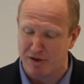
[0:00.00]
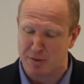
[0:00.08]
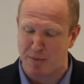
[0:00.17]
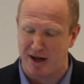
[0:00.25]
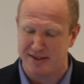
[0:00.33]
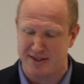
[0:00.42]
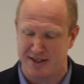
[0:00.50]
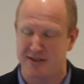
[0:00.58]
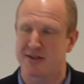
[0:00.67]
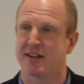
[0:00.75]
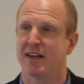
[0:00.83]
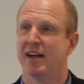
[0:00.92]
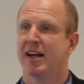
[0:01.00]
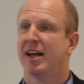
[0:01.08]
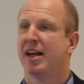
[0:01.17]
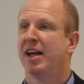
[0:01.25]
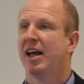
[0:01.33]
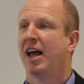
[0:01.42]
the responses.
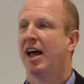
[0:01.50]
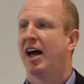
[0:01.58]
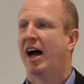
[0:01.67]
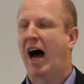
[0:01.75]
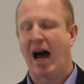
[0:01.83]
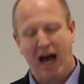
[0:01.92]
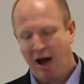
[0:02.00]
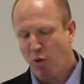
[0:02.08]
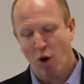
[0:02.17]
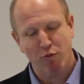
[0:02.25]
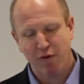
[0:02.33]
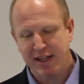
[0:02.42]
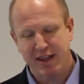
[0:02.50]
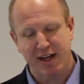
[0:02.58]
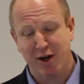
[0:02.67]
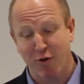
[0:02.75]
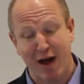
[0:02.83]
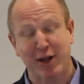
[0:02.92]
I won't read
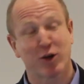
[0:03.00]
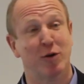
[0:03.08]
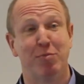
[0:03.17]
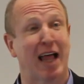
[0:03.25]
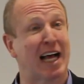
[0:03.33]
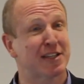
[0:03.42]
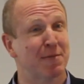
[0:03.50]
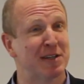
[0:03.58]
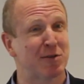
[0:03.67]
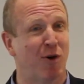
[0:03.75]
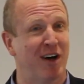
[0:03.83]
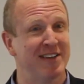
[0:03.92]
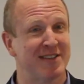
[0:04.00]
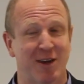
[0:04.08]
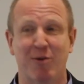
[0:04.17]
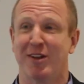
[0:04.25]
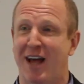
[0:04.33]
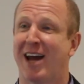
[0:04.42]
the heretical and blasphemous ones.
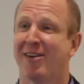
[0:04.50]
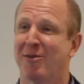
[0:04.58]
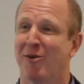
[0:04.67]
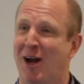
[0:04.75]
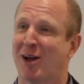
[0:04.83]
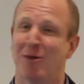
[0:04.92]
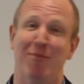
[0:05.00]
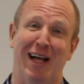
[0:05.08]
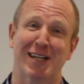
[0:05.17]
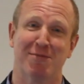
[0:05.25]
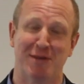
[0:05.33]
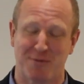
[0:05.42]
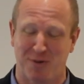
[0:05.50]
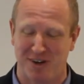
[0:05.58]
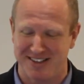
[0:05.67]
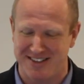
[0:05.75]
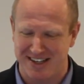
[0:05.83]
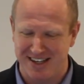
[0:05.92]
There were a lot of heretical and blasphemous
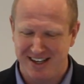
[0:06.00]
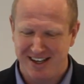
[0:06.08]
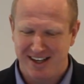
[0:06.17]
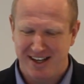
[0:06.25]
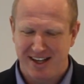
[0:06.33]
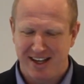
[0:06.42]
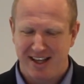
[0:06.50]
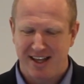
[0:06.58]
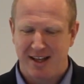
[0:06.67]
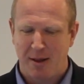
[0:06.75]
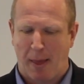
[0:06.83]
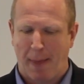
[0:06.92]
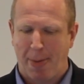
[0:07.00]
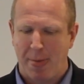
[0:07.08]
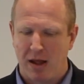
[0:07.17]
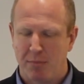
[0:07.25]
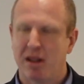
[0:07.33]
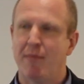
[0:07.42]
ones.
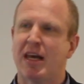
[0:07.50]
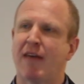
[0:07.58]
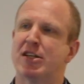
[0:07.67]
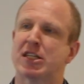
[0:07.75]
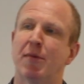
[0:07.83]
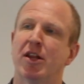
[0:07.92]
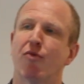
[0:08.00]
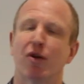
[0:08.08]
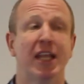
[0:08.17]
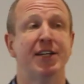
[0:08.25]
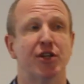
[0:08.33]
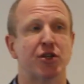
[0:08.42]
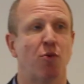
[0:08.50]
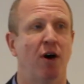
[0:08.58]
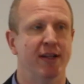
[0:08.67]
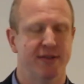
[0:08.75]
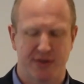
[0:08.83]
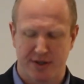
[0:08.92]
But let me give you some of the religious
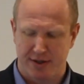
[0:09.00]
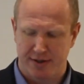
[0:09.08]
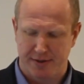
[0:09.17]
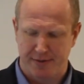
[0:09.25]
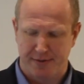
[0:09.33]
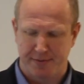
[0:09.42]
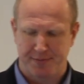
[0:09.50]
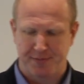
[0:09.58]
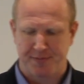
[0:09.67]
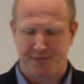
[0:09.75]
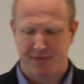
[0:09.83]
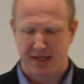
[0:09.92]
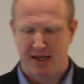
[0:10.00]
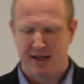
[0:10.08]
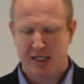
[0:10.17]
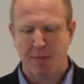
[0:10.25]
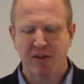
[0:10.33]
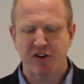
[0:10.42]
ones.
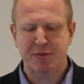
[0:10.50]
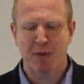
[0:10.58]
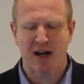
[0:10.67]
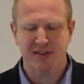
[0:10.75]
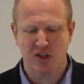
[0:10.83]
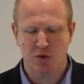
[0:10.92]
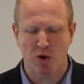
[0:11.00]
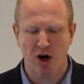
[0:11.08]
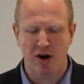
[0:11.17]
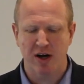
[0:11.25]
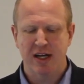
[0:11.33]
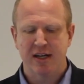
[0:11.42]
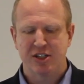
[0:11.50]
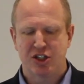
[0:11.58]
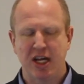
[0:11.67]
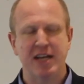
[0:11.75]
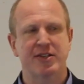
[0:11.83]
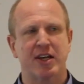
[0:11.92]
Some of the responses were,
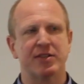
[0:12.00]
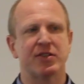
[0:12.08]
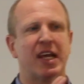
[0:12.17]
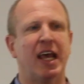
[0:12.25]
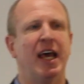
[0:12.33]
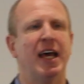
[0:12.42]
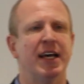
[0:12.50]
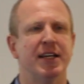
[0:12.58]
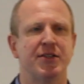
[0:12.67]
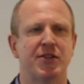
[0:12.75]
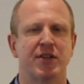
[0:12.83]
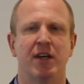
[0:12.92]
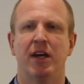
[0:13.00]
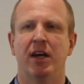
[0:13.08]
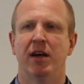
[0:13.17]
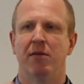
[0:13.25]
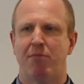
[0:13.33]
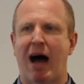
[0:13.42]
Jesus is
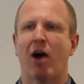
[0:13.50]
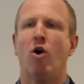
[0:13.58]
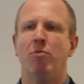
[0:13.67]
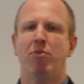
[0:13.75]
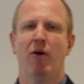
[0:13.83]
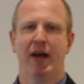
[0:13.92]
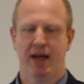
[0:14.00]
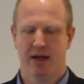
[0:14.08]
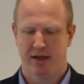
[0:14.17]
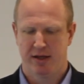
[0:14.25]
my homeboy.